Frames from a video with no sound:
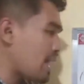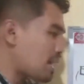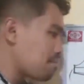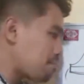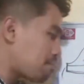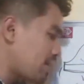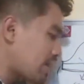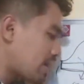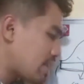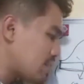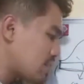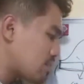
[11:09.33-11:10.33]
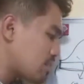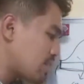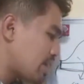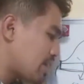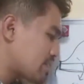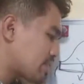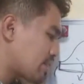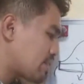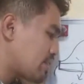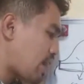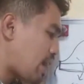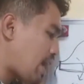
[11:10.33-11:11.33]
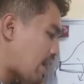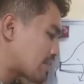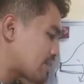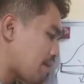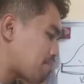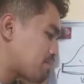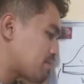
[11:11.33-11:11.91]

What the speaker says: Remember, the decision here is with accept